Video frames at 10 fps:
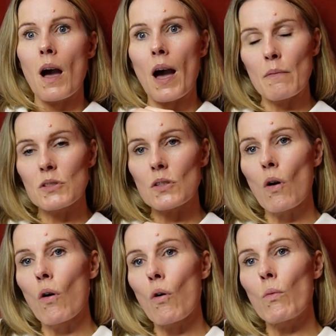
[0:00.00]
I was
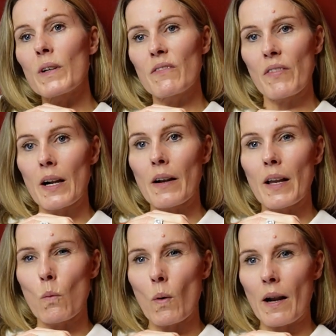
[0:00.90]
always very
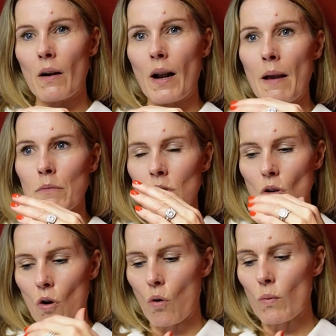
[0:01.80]
aware. I was
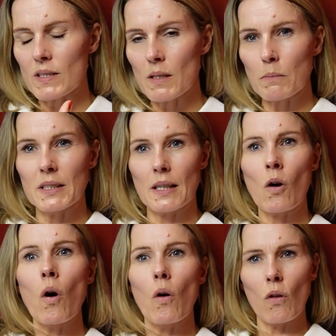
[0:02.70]
always able to
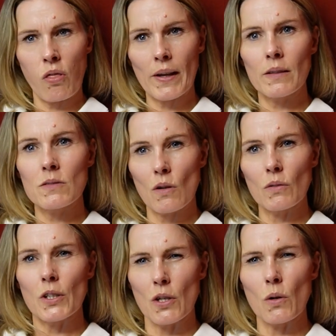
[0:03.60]
call things
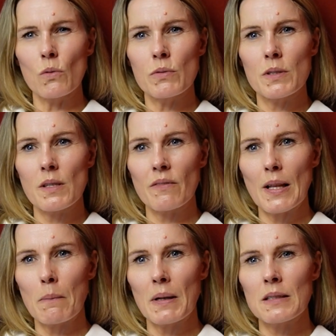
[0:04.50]
on the nose, if
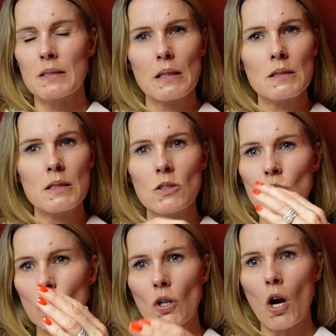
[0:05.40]
that makes sense,
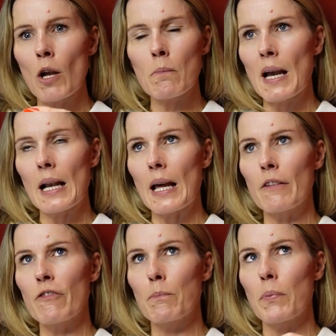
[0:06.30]
throughout my
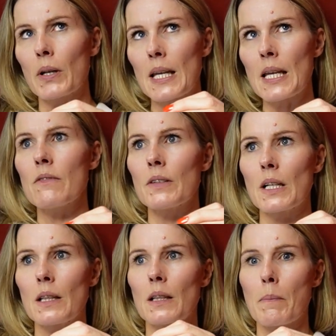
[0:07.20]
life. But even
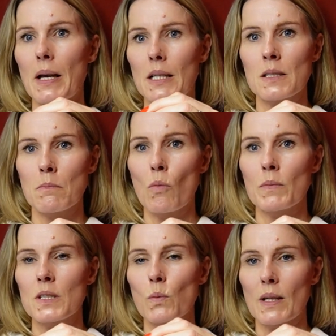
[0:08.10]
in the biggest
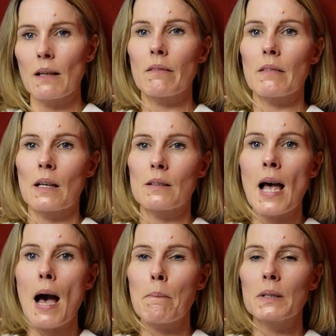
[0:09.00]
moments when I had things
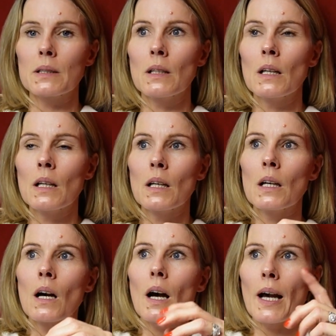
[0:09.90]
happen,
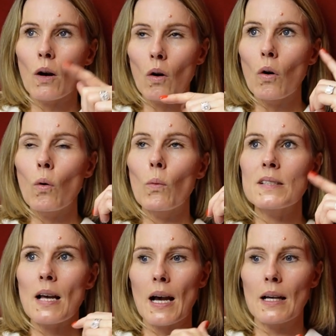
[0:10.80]
I
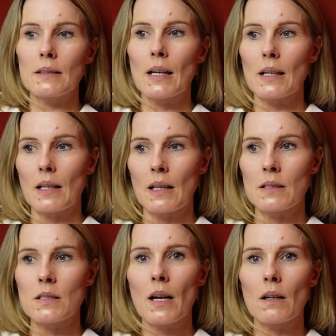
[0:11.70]
always had that
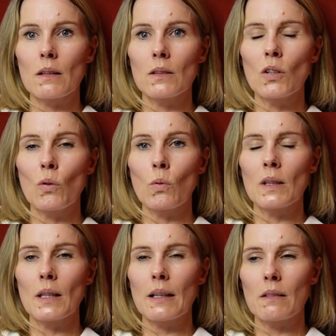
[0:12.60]
internal
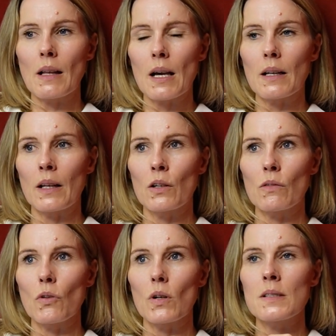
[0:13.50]
knowing, like that inner
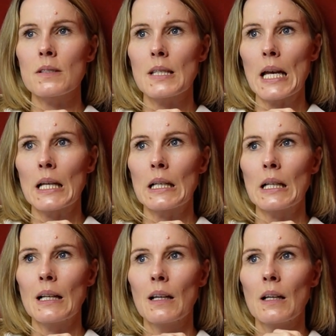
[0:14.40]
voice saying,